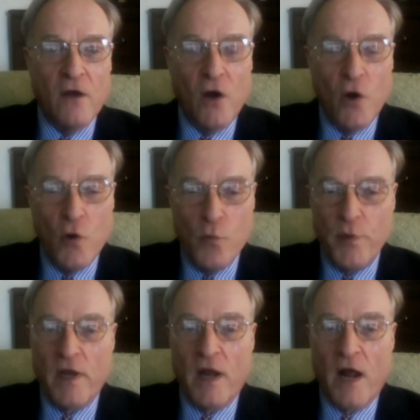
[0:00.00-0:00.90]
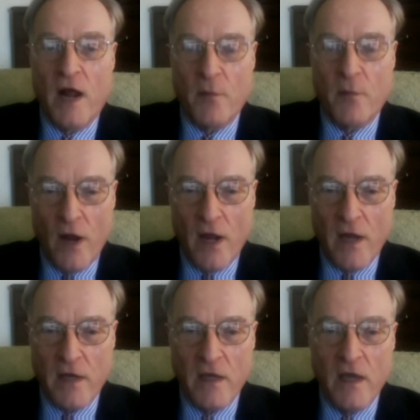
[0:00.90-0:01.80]
hope and I
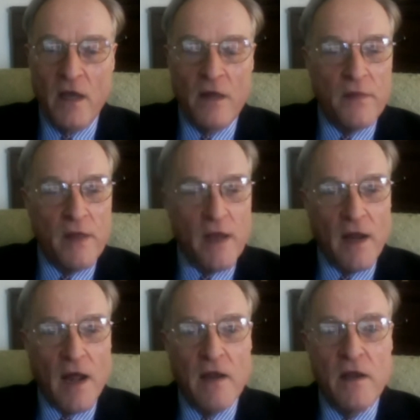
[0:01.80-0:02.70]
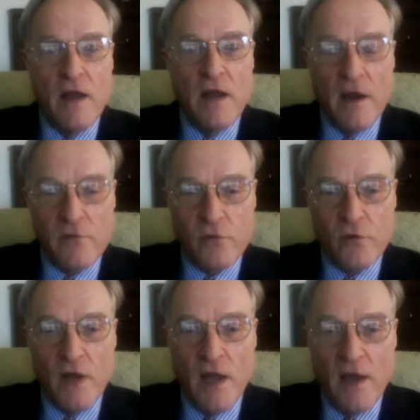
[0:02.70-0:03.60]
pray that I
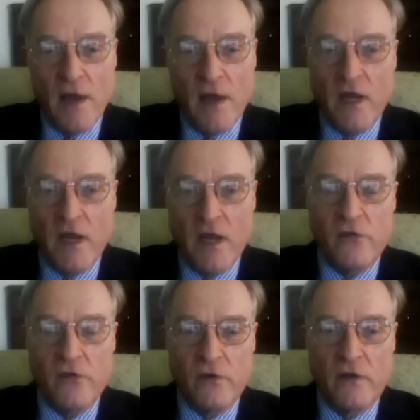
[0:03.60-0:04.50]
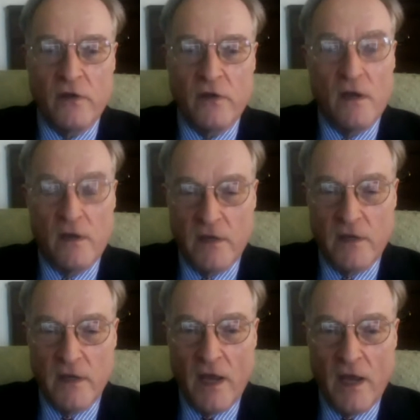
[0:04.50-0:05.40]
never have occasion
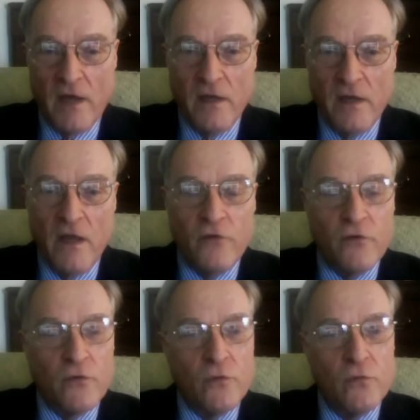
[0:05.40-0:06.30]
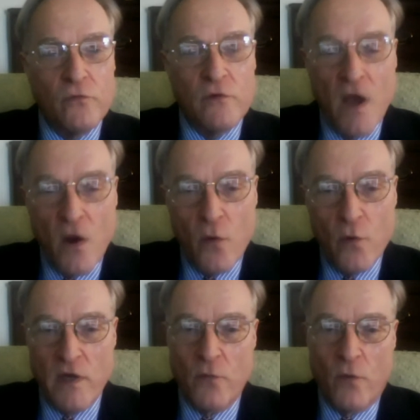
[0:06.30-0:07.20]
again to know
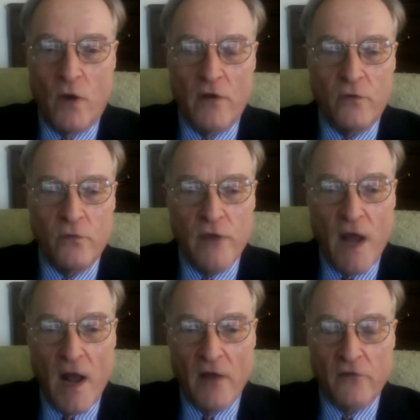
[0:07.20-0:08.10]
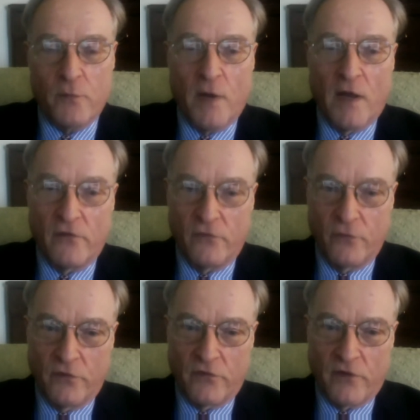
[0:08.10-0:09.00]
anyone who dies by
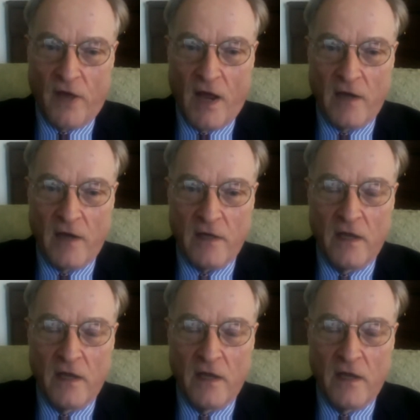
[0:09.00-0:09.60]
suicide.